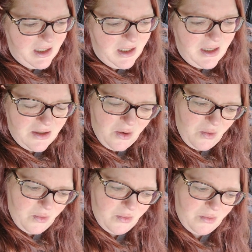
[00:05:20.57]
you
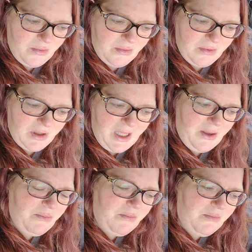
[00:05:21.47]
know,
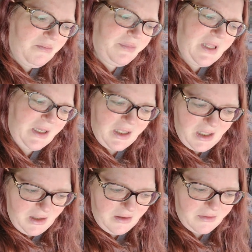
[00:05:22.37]
him
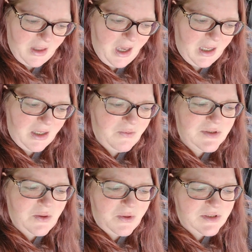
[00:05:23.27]
thinking that it
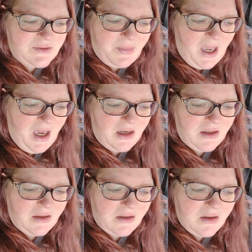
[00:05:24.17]
was always bad,
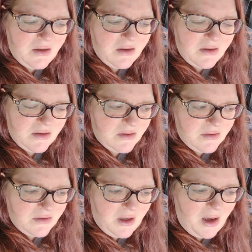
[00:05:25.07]
and
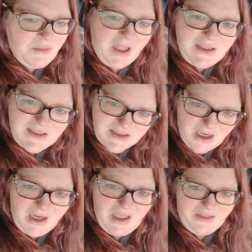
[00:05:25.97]
I'm like
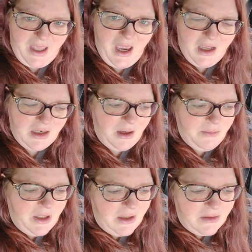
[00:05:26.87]
stuck in that, and
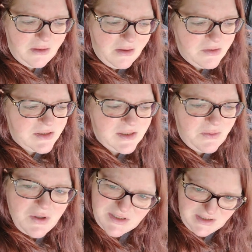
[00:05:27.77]
I'm like, no,
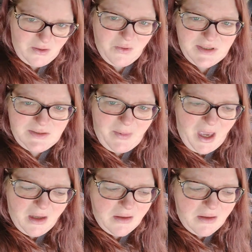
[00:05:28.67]
it wasn't always bad.